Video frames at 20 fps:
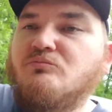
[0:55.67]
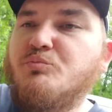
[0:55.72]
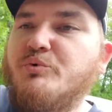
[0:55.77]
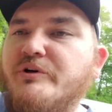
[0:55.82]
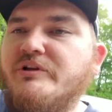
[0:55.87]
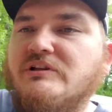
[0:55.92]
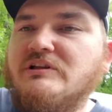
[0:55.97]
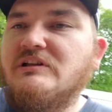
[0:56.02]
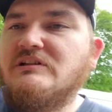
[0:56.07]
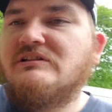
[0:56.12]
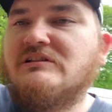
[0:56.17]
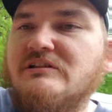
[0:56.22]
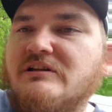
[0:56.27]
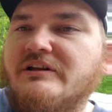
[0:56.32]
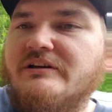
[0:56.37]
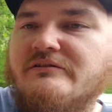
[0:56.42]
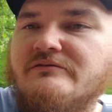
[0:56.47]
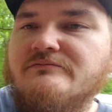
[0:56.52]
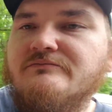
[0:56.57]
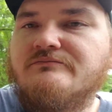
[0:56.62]
pretty decent
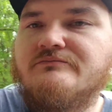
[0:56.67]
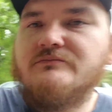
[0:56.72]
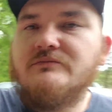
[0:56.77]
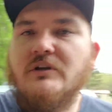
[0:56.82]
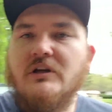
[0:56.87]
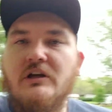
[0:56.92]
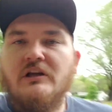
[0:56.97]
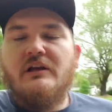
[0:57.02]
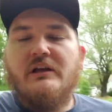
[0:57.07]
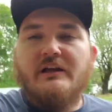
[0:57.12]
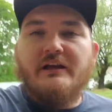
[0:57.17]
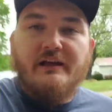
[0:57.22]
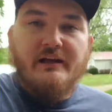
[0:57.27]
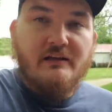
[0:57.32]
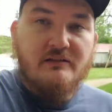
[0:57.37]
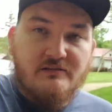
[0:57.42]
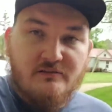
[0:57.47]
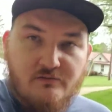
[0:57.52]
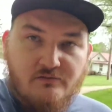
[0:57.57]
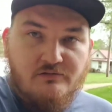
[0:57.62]
now. It
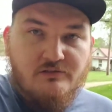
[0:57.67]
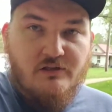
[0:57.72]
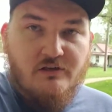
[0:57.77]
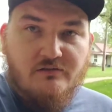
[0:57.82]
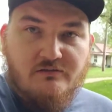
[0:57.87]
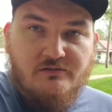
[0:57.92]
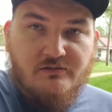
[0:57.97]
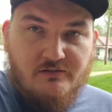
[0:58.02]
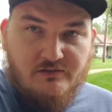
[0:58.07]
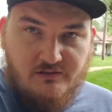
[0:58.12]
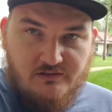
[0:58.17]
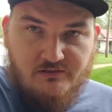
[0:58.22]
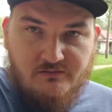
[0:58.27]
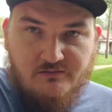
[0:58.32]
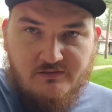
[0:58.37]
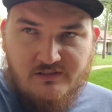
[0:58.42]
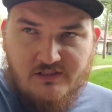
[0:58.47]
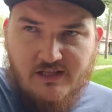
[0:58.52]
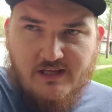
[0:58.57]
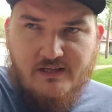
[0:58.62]
has no exhaust on it, so
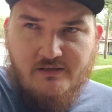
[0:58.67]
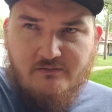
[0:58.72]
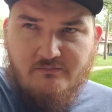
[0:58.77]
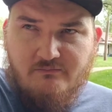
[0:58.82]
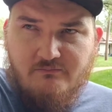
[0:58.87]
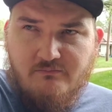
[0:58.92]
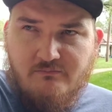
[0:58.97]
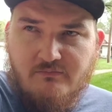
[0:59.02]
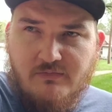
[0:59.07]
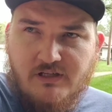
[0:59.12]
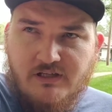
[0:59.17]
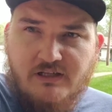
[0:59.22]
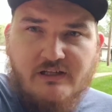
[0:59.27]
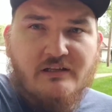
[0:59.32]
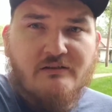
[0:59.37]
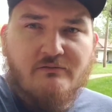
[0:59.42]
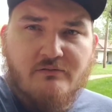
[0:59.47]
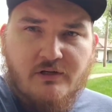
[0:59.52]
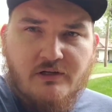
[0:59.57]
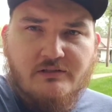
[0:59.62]
it's loud, but
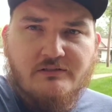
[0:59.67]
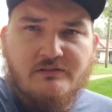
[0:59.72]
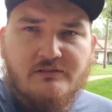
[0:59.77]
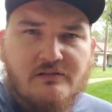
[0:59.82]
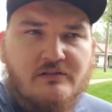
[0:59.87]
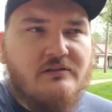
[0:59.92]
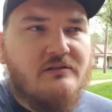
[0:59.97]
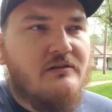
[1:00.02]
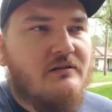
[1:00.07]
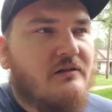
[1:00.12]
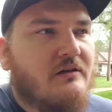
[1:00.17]
it runs.